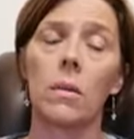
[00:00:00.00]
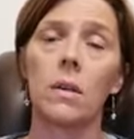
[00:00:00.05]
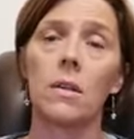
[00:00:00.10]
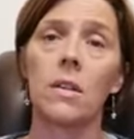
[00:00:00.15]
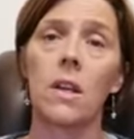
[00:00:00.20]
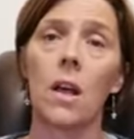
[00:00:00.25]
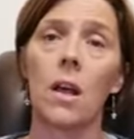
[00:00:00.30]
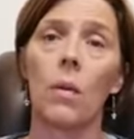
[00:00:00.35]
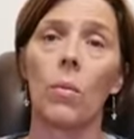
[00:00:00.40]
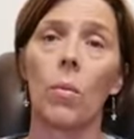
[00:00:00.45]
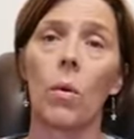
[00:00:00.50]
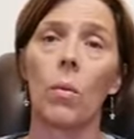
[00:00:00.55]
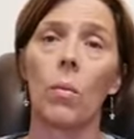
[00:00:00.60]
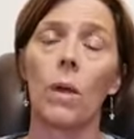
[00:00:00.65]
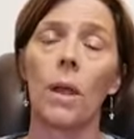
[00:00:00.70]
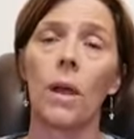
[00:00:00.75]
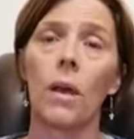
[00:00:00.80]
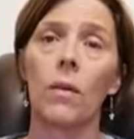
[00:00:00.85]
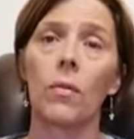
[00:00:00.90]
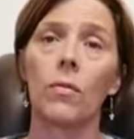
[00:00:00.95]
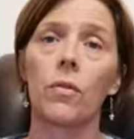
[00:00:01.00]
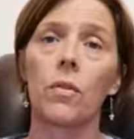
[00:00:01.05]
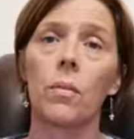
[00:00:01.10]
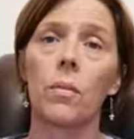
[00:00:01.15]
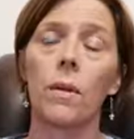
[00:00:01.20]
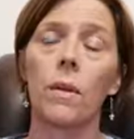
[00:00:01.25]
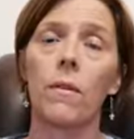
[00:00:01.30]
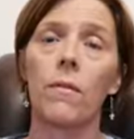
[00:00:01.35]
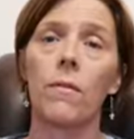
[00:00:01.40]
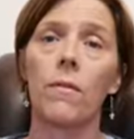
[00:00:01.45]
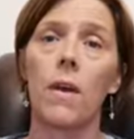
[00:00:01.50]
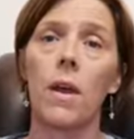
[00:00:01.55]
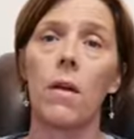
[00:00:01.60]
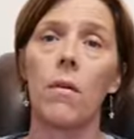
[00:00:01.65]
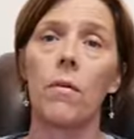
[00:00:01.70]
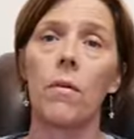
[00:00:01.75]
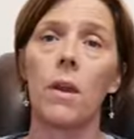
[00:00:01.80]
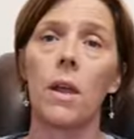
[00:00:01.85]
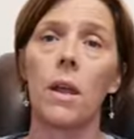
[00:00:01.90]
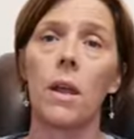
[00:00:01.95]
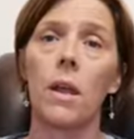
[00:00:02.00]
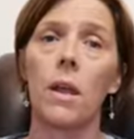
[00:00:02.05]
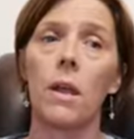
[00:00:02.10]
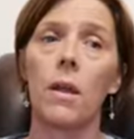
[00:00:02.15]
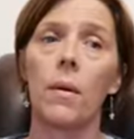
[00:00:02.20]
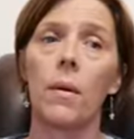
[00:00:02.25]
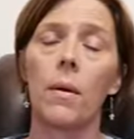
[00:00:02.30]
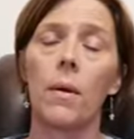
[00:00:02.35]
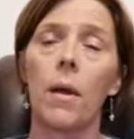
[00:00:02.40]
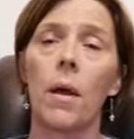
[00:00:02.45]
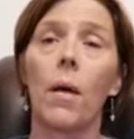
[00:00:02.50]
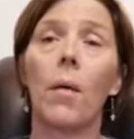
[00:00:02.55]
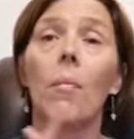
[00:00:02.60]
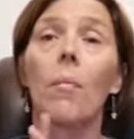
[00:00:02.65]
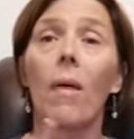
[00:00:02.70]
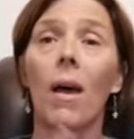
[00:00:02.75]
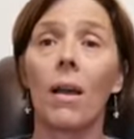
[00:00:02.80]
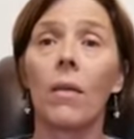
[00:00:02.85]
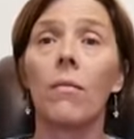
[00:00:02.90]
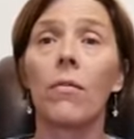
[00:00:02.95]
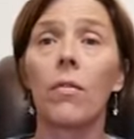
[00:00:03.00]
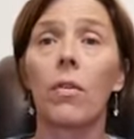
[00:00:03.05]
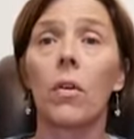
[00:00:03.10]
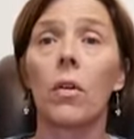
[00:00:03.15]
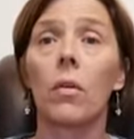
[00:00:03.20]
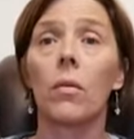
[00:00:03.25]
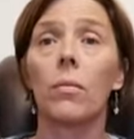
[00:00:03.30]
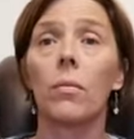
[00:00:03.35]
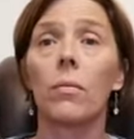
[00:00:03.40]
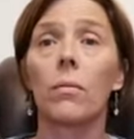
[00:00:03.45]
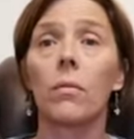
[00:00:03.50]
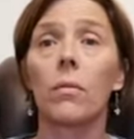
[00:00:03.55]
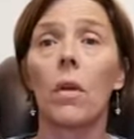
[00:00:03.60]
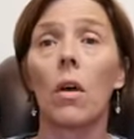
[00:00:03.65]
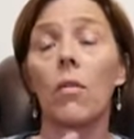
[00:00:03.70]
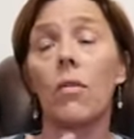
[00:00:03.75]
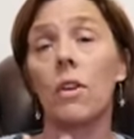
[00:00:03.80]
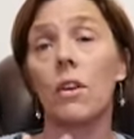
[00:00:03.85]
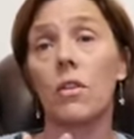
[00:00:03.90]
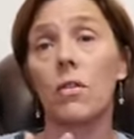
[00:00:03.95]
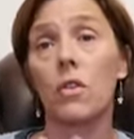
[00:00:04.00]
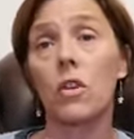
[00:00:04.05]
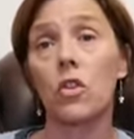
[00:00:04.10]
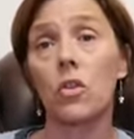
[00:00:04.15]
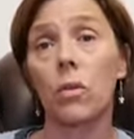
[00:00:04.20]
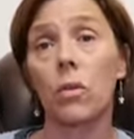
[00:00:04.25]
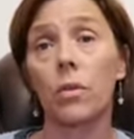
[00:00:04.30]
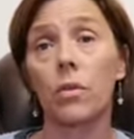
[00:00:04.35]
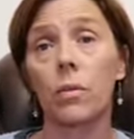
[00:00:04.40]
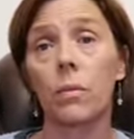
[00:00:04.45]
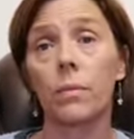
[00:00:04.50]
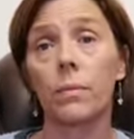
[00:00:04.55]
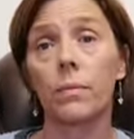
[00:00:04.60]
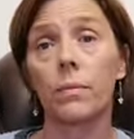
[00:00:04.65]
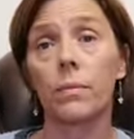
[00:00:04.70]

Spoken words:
time when we have to be very mindful of individuals.